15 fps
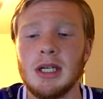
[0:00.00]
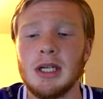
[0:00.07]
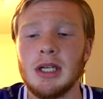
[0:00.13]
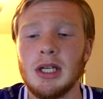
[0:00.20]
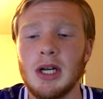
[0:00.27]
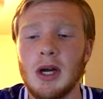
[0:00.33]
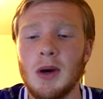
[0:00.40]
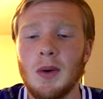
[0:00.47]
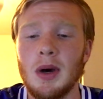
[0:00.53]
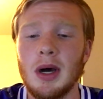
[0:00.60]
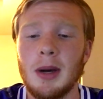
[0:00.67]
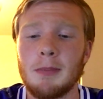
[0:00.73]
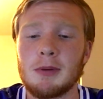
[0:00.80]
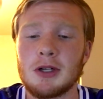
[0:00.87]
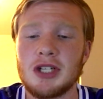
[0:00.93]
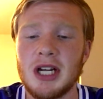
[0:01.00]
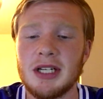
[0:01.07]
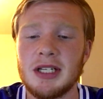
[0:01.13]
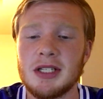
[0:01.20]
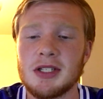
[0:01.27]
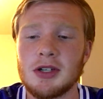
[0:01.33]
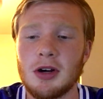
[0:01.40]
you know, a
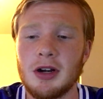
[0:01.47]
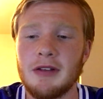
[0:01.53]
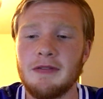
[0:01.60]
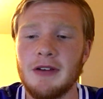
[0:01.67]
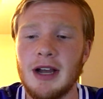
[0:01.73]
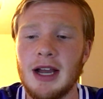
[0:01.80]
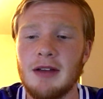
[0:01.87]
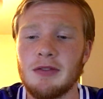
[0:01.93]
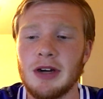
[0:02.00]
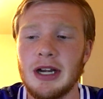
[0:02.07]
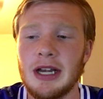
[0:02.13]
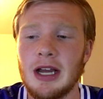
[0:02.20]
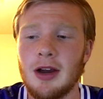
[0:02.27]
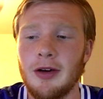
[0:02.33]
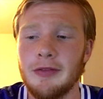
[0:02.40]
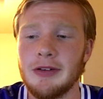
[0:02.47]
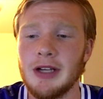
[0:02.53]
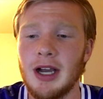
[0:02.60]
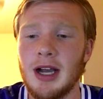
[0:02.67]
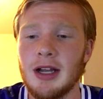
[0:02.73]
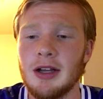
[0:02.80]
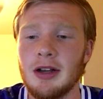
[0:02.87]
projected starting five right now of
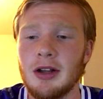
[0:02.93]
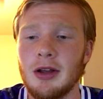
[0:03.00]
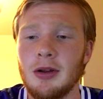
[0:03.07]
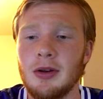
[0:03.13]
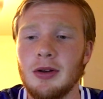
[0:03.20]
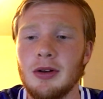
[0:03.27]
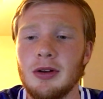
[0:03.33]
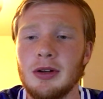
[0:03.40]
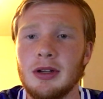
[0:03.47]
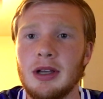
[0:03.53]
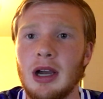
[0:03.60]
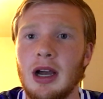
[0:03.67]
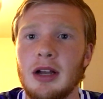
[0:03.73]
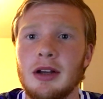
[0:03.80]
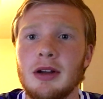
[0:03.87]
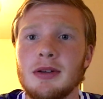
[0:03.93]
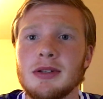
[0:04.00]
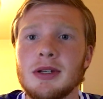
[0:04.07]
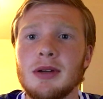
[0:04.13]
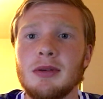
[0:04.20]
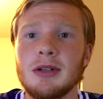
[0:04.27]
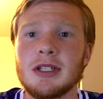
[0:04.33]
God
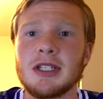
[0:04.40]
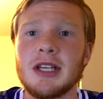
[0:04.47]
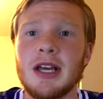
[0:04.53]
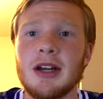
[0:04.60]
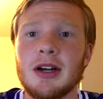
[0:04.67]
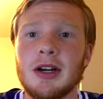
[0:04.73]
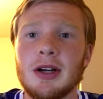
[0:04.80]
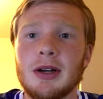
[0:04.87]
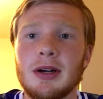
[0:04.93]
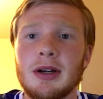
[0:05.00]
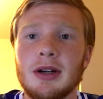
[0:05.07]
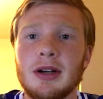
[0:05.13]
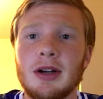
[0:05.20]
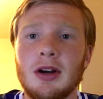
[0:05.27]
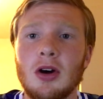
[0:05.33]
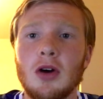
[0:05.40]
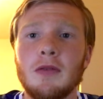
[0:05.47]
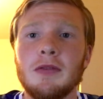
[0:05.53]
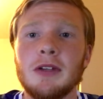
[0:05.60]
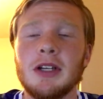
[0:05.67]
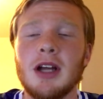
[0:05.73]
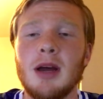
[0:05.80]
knows who at center.
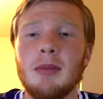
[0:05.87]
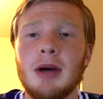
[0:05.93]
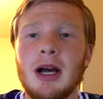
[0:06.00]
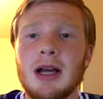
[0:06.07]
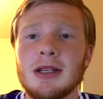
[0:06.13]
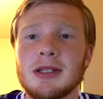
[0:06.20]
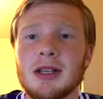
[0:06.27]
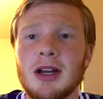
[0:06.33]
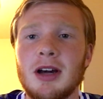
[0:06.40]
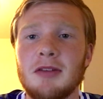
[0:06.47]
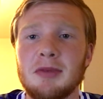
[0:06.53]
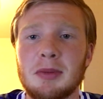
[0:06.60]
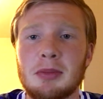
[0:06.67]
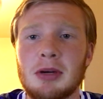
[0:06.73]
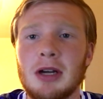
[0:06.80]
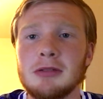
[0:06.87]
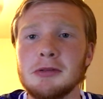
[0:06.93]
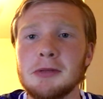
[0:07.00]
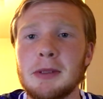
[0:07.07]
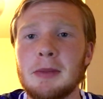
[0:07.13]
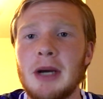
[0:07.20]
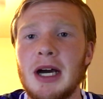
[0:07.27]
Hopefully not Mozgov, but
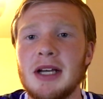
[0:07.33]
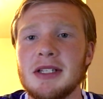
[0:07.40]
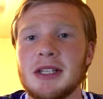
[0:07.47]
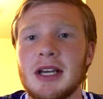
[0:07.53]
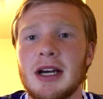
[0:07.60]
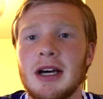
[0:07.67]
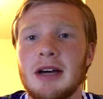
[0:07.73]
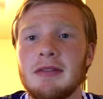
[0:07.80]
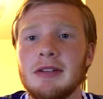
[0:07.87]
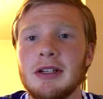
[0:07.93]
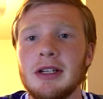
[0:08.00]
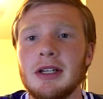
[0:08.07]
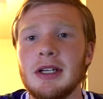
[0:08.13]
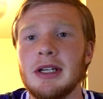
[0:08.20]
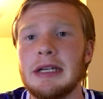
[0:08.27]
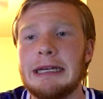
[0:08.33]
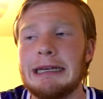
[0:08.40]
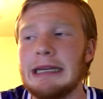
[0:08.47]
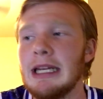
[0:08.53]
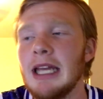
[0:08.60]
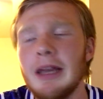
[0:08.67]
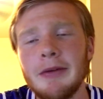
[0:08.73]
probably Mozgov.
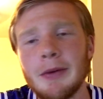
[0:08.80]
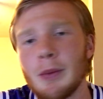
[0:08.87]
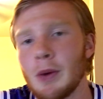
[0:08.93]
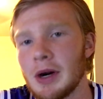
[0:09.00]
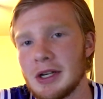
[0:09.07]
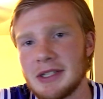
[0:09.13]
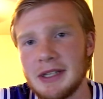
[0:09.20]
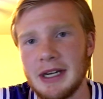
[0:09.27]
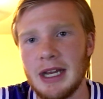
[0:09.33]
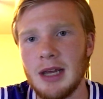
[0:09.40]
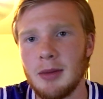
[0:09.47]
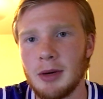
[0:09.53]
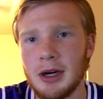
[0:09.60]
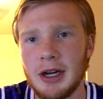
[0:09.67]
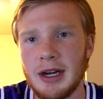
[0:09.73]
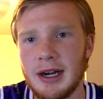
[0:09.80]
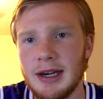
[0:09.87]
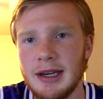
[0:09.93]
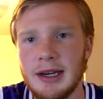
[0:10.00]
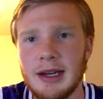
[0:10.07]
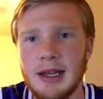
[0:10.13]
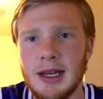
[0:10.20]
Even worse than Hibbert, and
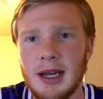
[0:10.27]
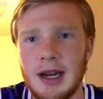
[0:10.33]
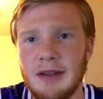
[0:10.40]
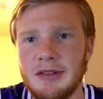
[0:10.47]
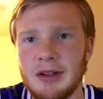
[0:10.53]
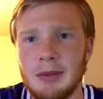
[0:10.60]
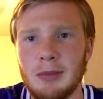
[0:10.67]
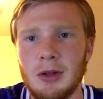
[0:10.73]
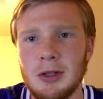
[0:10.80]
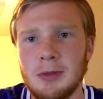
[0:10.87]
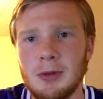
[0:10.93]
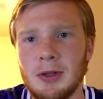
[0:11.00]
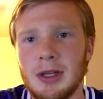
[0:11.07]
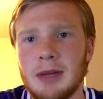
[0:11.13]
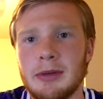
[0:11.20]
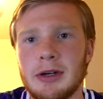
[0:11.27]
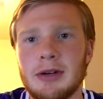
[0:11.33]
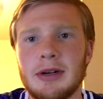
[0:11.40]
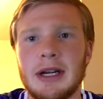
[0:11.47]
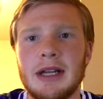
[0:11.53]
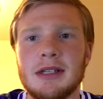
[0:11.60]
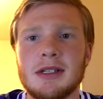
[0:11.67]
I've done multiple Hibbert
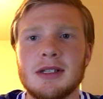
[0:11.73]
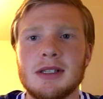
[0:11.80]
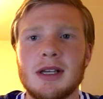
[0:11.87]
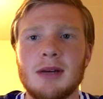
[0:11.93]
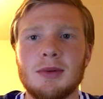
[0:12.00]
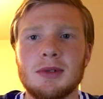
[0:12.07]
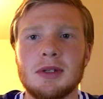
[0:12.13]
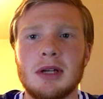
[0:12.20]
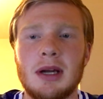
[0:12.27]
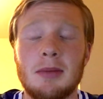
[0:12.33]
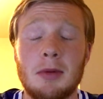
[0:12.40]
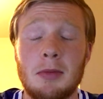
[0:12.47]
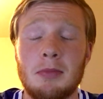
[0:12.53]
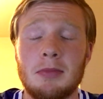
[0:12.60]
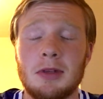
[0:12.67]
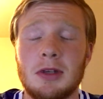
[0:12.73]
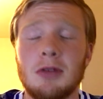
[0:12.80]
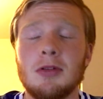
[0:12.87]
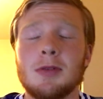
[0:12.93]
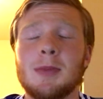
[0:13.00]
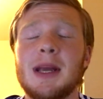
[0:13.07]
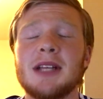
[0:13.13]
rants because I'm a
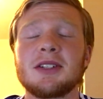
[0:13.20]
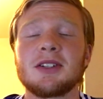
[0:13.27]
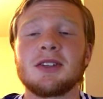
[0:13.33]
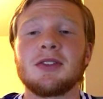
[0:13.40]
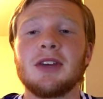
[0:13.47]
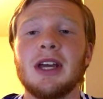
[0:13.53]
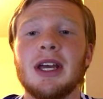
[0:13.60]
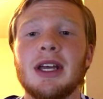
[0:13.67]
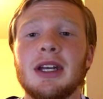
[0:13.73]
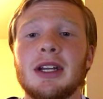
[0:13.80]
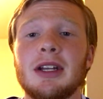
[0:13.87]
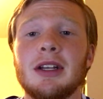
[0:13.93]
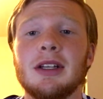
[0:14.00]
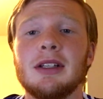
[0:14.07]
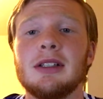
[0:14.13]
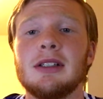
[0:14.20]
huge Pacers fan, and